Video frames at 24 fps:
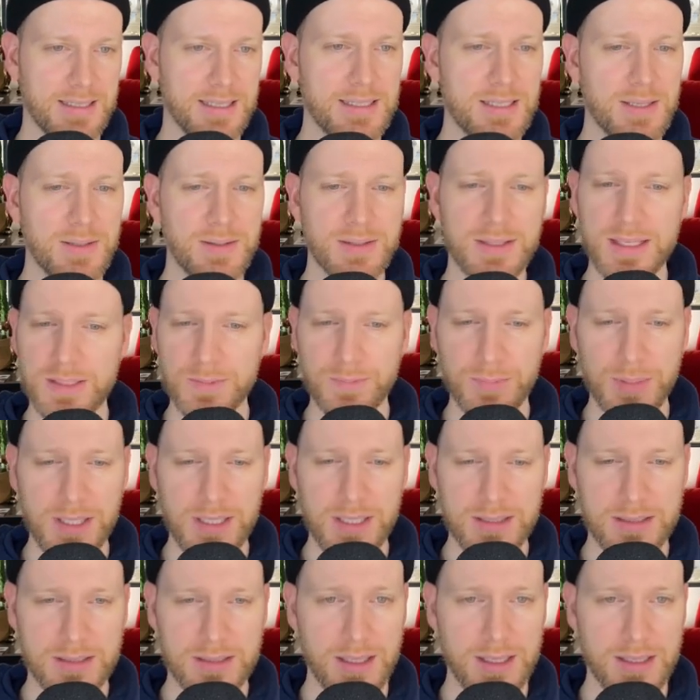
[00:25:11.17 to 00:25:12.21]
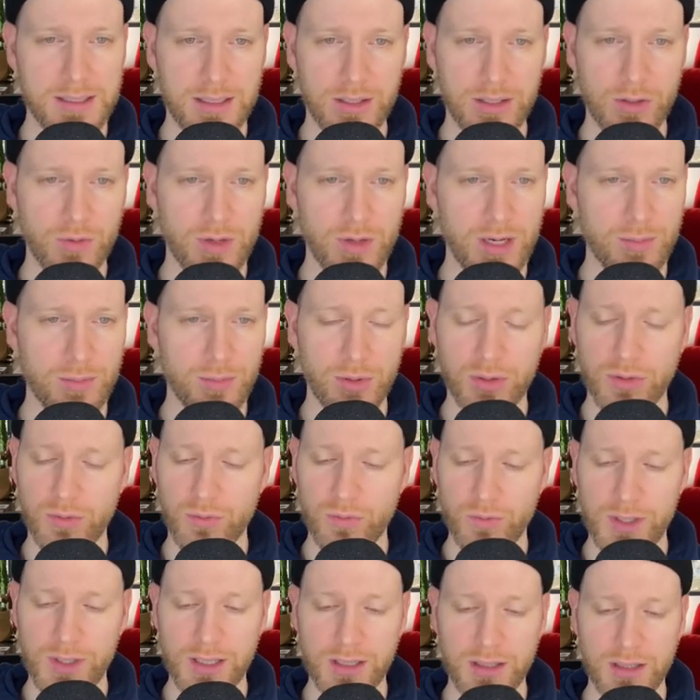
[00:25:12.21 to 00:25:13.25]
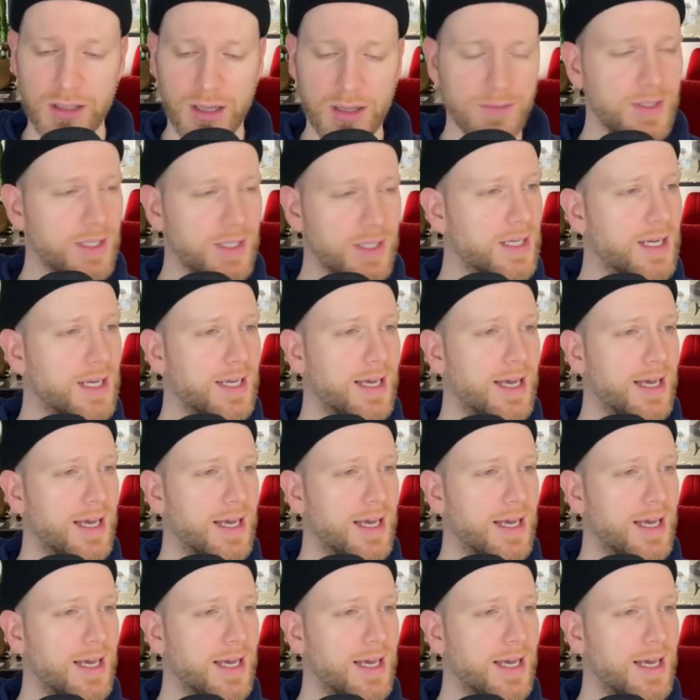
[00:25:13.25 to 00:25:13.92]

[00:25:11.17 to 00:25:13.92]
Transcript: This uh, this piece is incredible. Really love it.